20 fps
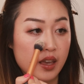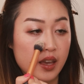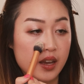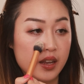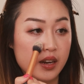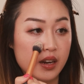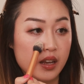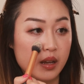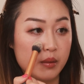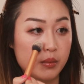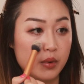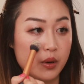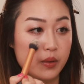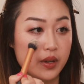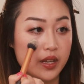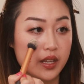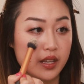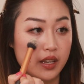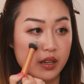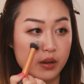And I'm
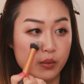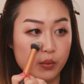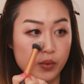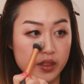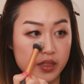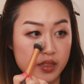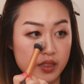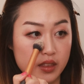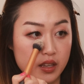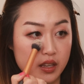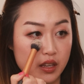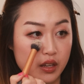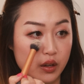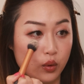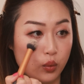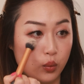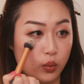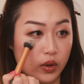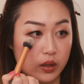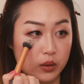going in with the
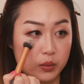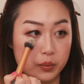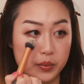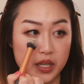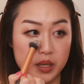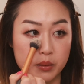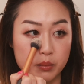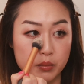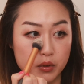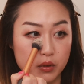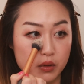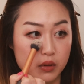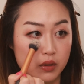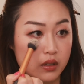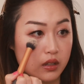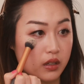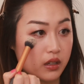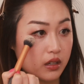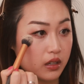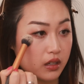Well
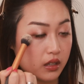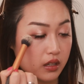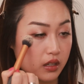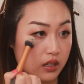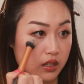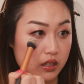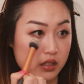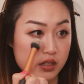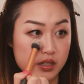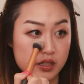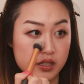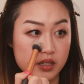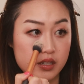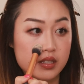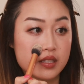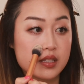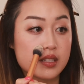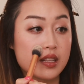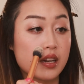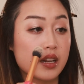People
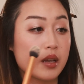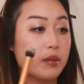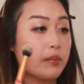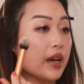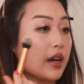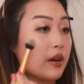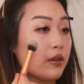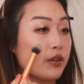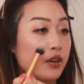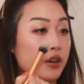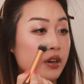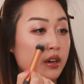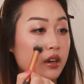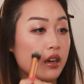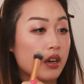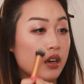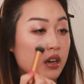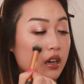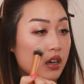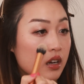setting
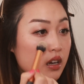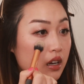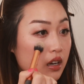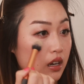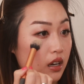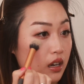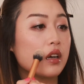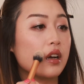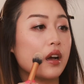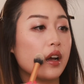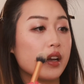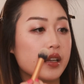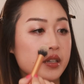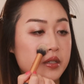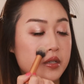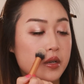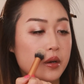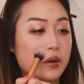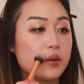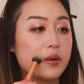powder. I
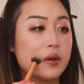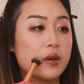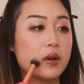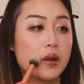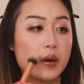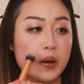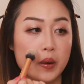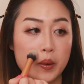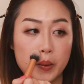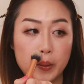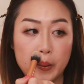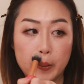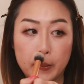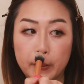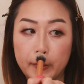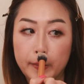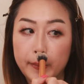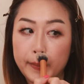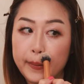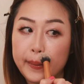don't
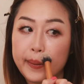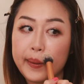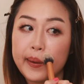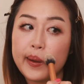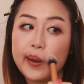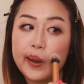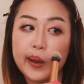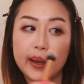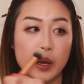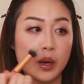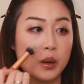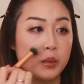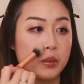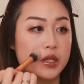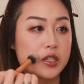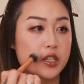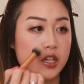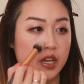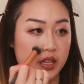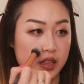know how
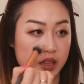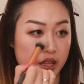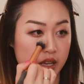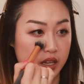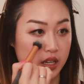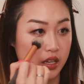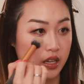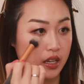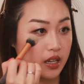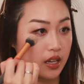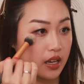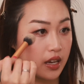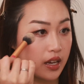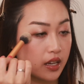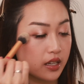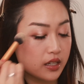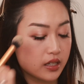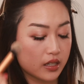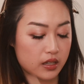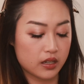much I like it
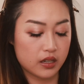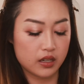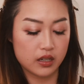yet,